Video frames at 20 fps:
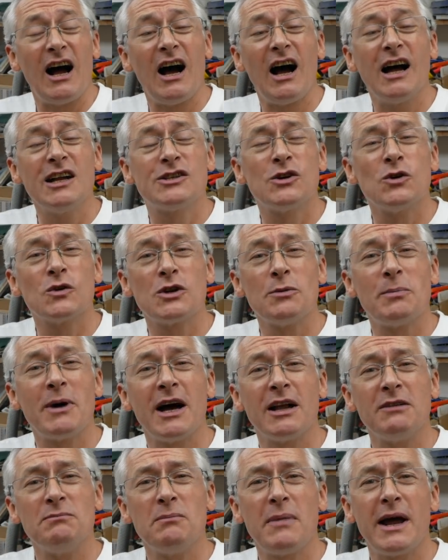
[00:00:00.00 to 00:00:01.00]
I talked
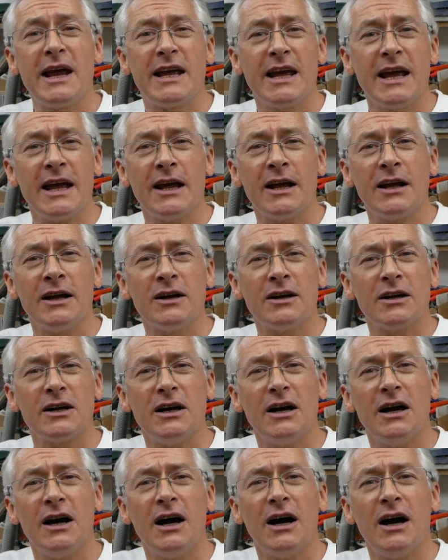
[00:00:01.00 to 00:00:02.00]
about
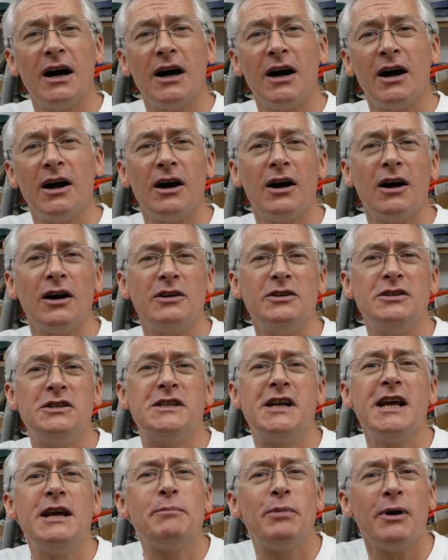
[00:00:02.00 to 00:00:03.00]
making uh,
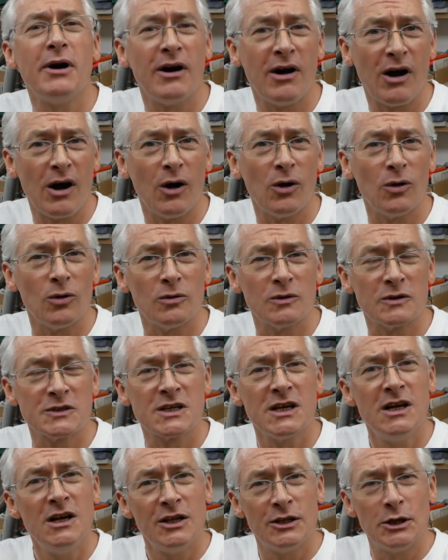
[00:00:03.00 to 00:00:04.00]
deeper
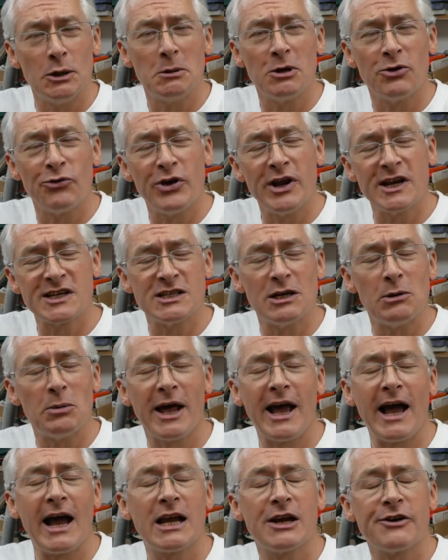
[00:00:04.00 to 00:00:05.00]
holes that were
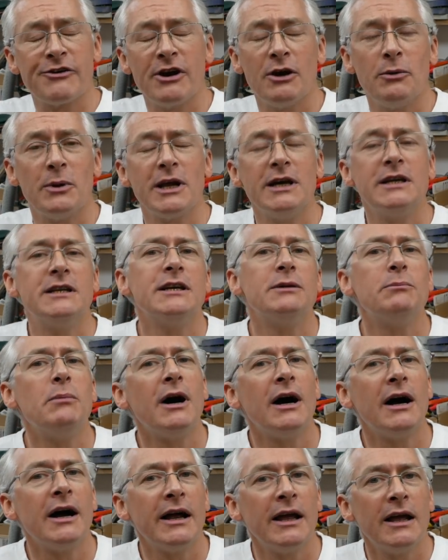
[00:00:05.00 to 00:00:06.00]
reasonably accurate when I did
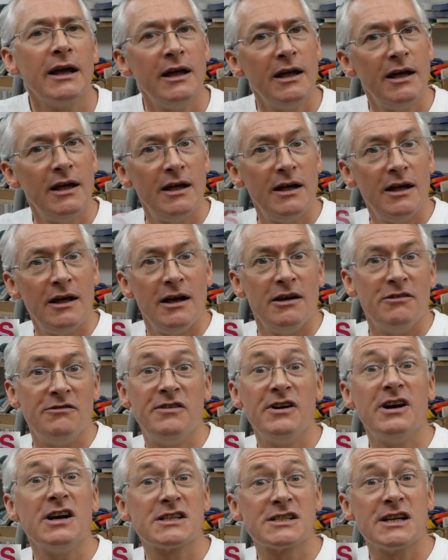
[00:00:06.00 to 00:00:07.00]
my
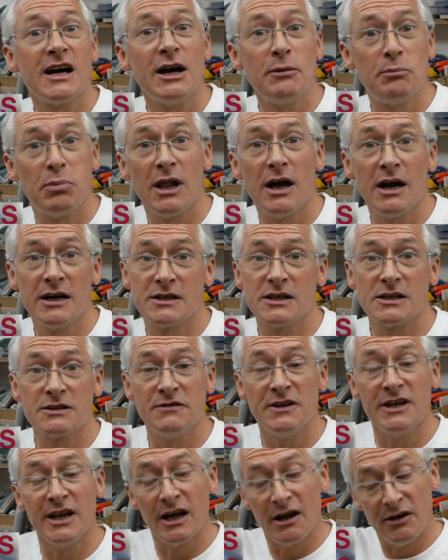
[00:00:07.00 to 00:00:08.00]
Versailles planters
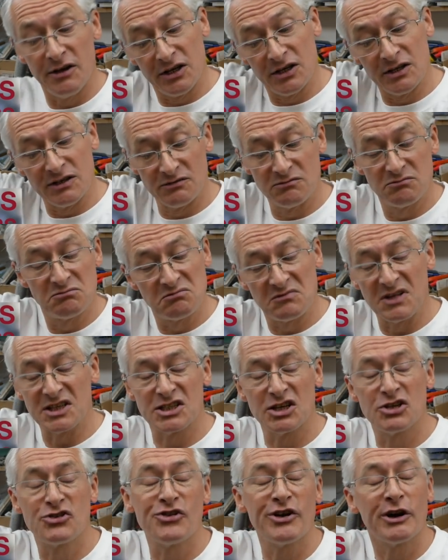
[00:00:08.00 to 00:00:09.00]
video. You can,
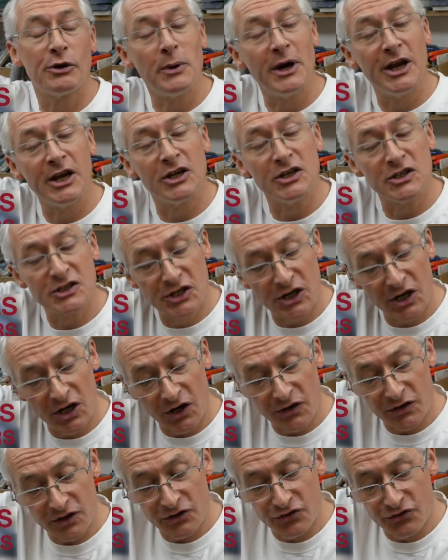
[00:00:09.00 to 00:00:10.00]
there's a trick where you can
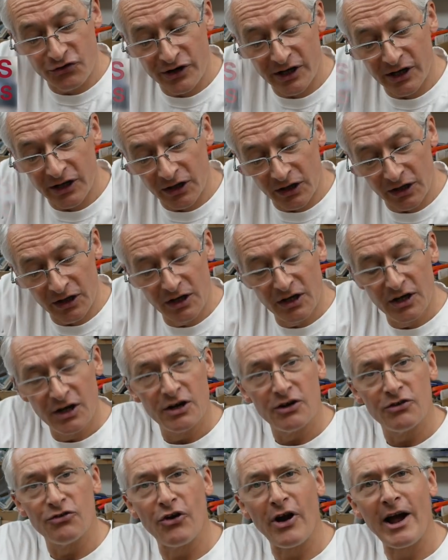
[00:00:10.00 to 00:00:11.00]
turn the drill
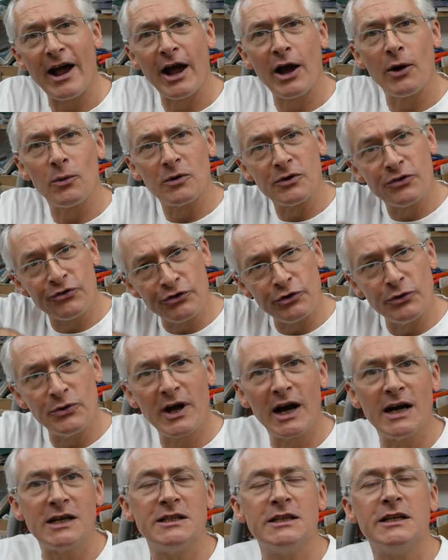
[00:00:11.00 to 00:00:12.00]
round through
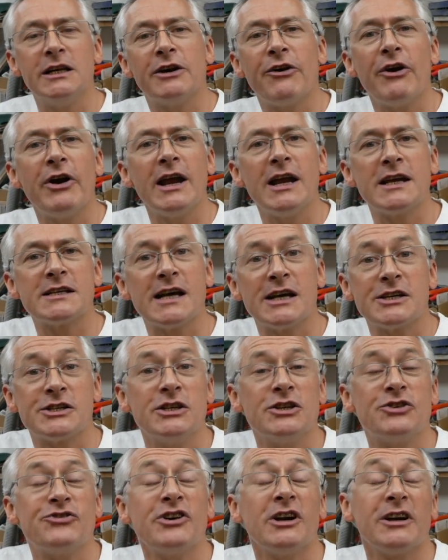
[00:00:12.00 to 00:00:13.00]
ninety degrees as
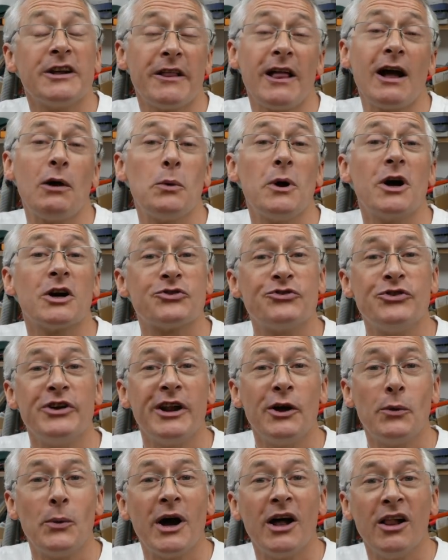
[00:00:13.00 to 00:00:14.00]
you drill. Now that works
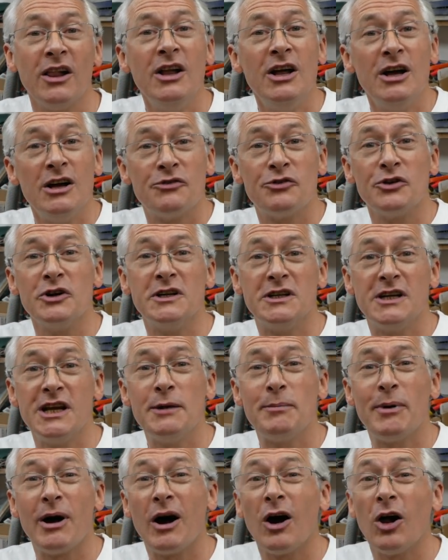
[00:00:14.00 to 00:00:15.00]
really well for a
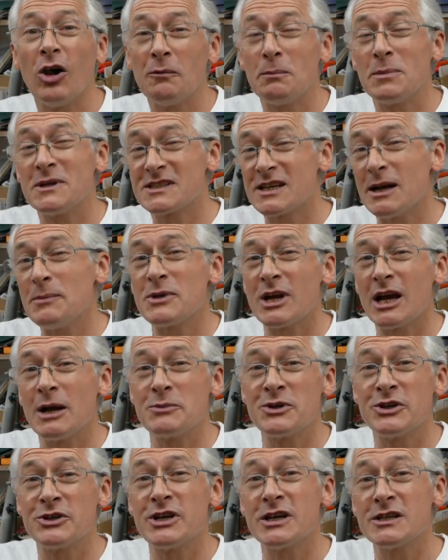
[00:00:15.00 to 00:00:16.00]
deeper hole, but
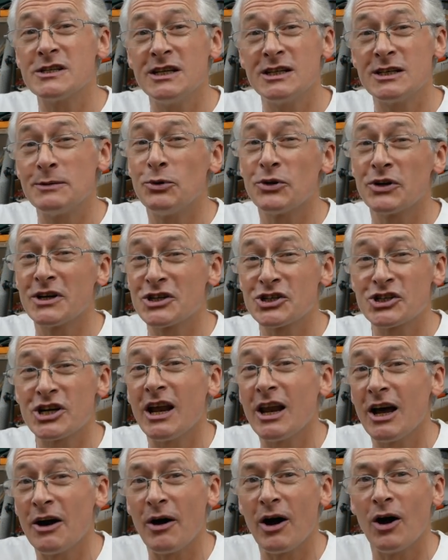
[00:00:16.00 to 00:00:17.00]
sometimes you just need to put a
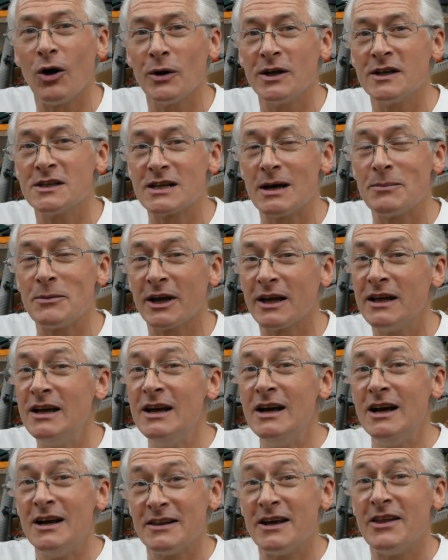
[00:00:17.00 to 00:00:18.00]
shallow hole in something
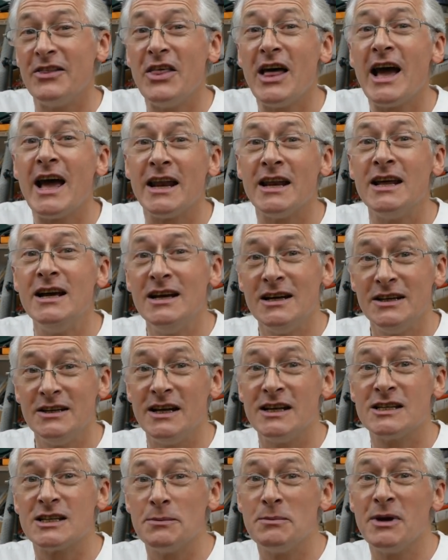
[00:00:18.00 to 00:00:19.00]
that then
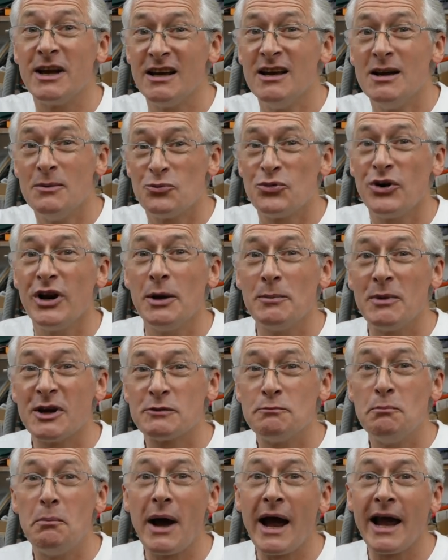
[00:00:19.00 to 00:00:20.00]
needs to be pretty
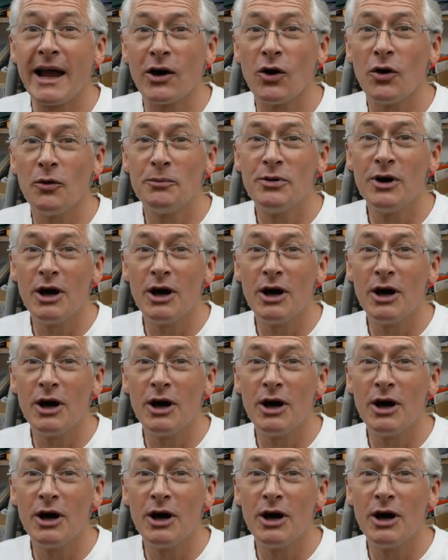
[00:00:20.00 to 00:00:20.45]
much bang on